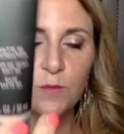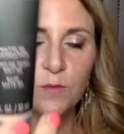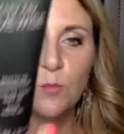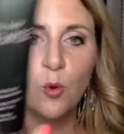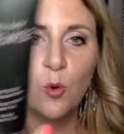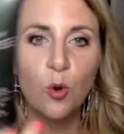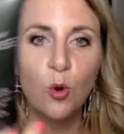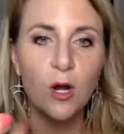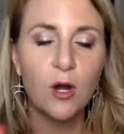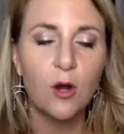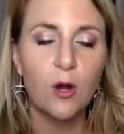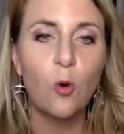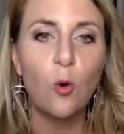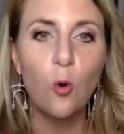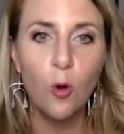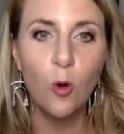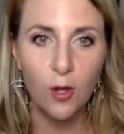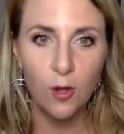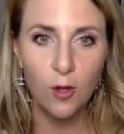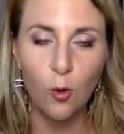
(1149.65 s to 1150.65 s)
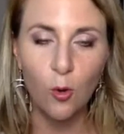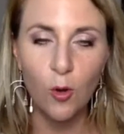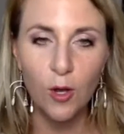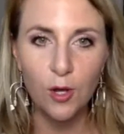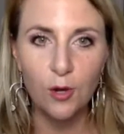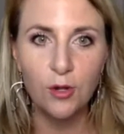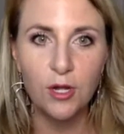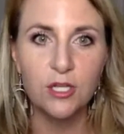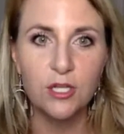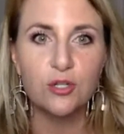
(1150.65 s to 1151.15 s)
more oil,
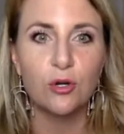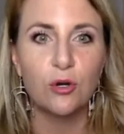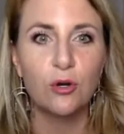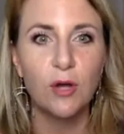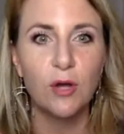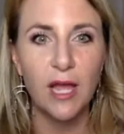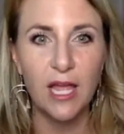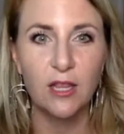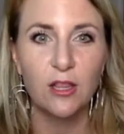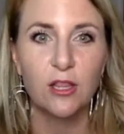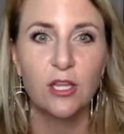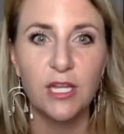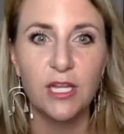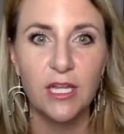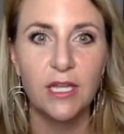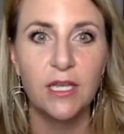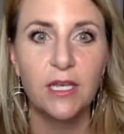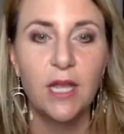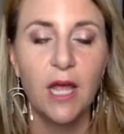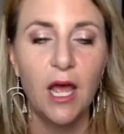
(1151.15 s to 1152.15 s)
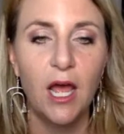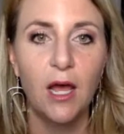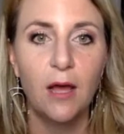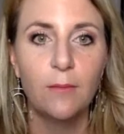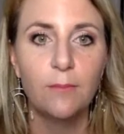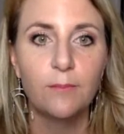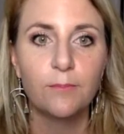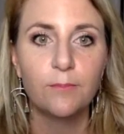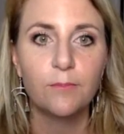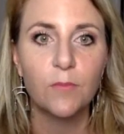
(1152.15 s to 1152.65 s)
oil control and looking
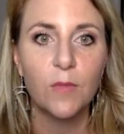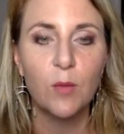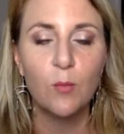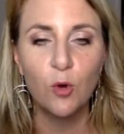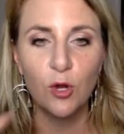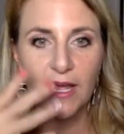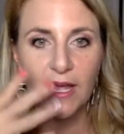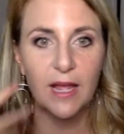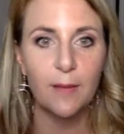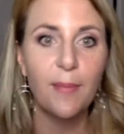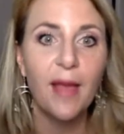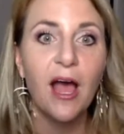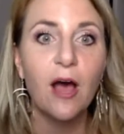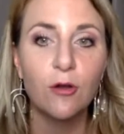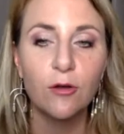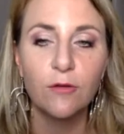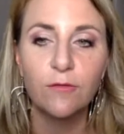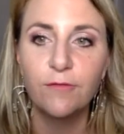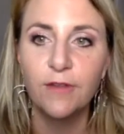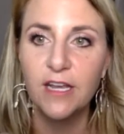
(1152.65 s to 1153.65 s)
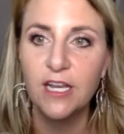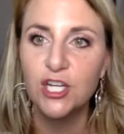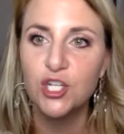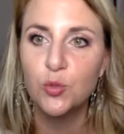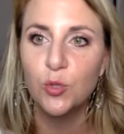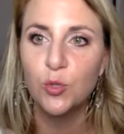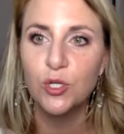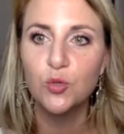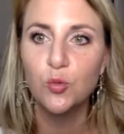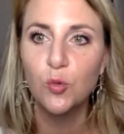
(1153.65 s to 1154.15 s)
um, more like a powder
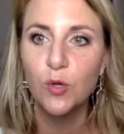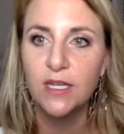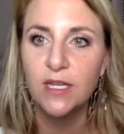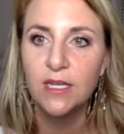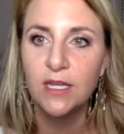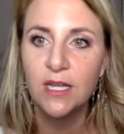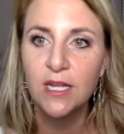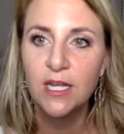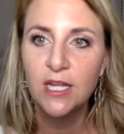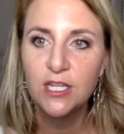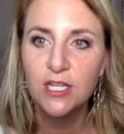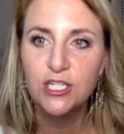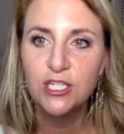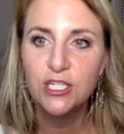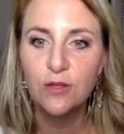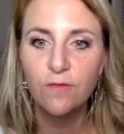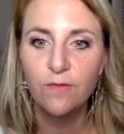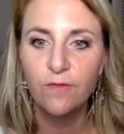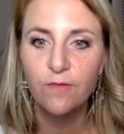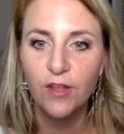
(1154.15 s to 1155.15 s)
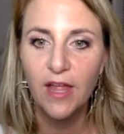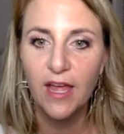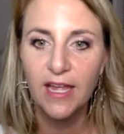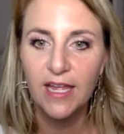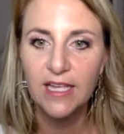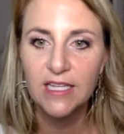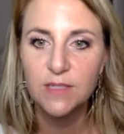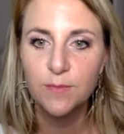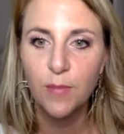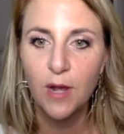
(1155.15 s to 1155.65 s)
finish? Which one do you feel like
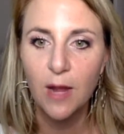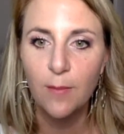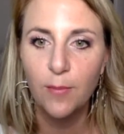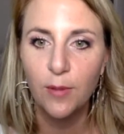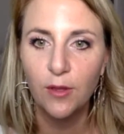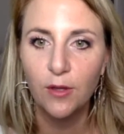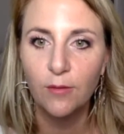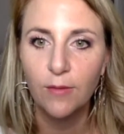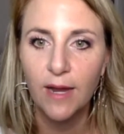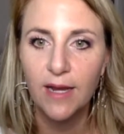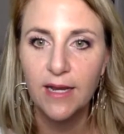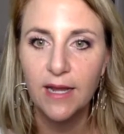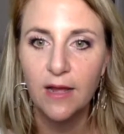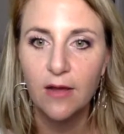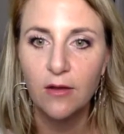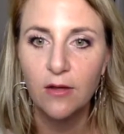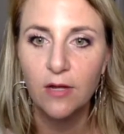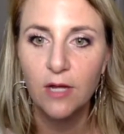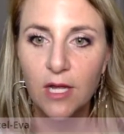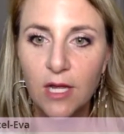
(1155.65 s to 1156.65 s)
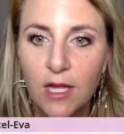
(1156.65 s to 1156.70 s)
is popular right now?